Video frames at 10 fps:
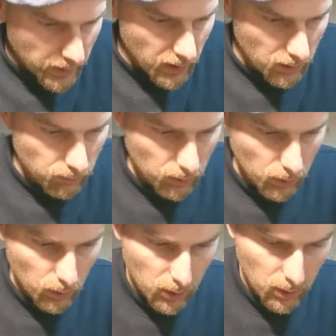be
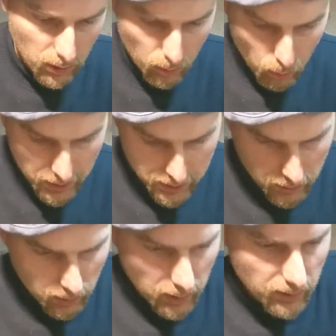careful when
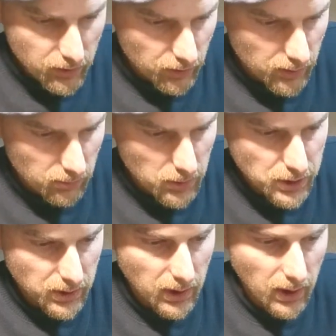your original
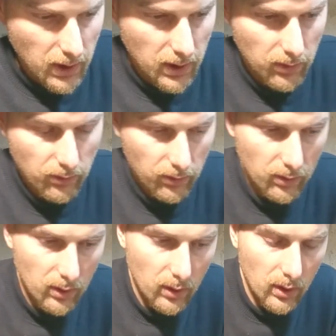machine
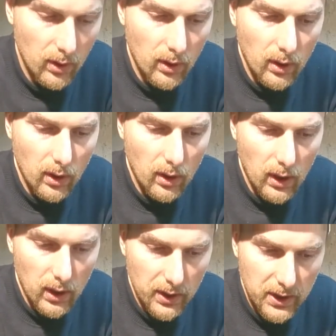heads
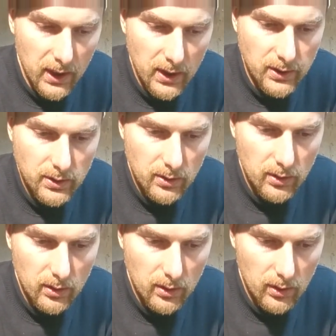are 9.
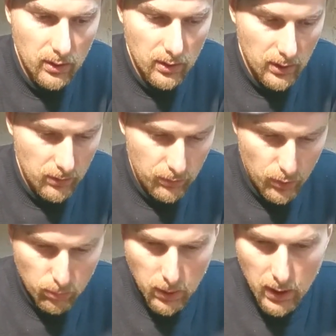If
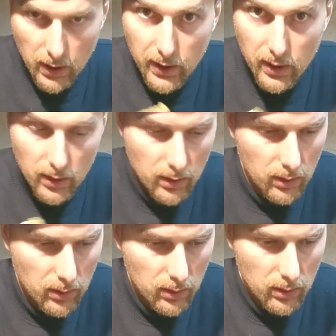you buy
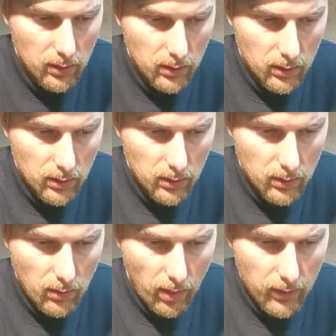
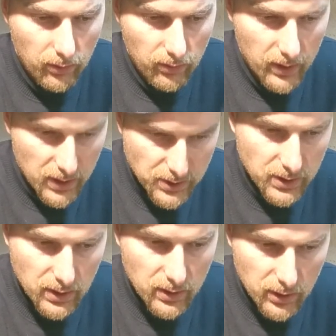this set,
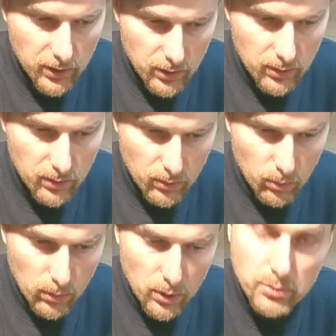you
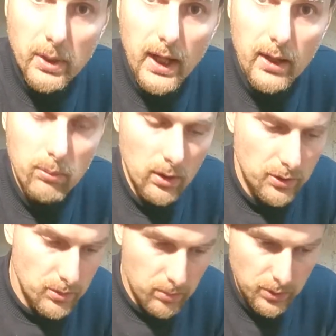won't be able
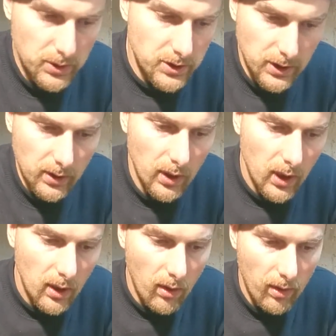to put it in.
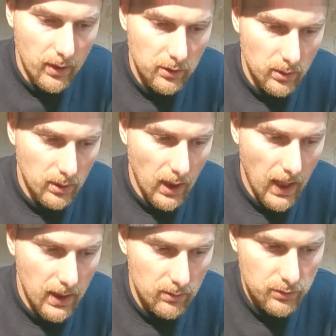Then you'll
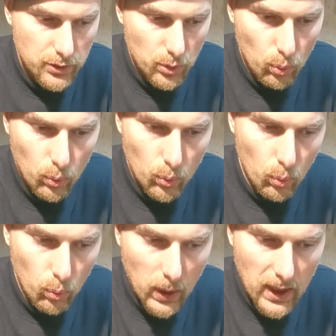have to
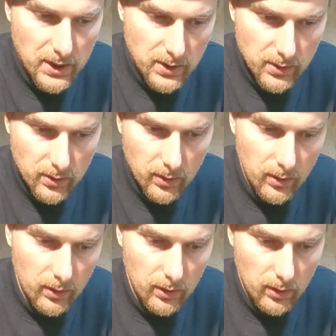widen
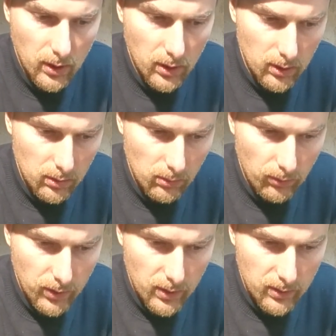your
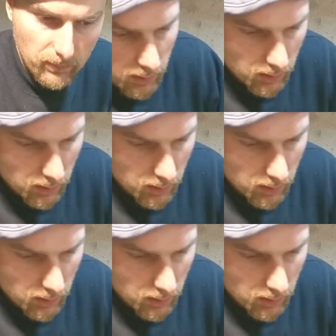holes here.